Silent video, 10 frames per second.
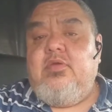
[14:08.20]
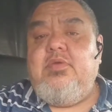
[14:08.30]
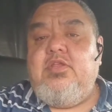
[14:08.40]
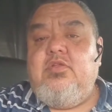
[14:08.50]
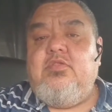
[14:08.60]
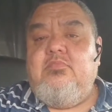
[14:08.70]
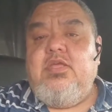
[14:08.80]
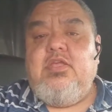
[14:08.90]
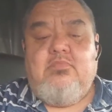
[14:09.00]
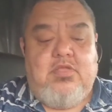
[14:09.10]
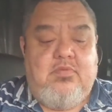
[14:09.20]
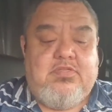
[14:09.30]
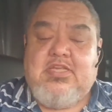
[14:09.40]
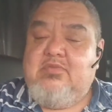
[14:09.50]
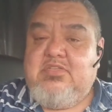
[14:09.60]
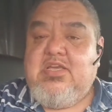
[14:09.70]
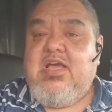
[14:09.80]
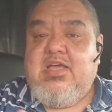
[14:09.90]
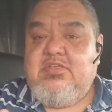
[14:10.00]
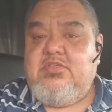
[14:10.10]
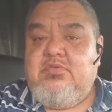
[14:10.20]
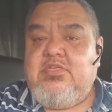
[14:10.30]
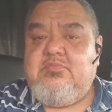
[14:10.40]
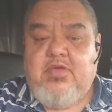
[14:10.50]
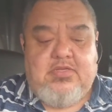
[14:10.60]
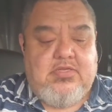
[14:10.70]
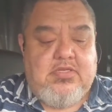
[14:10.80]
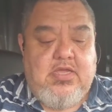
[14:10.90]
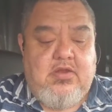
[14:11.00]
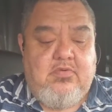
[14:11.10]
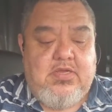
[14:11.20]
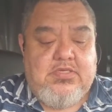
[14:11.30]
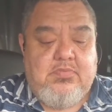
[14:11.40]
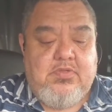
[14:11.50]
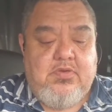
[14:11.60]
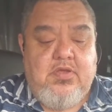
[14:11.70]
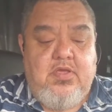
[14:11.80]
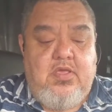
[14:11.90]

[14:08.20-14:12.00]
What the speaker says: I mean, you know, the medium nib, same size, you'd expect it to kind of write similar.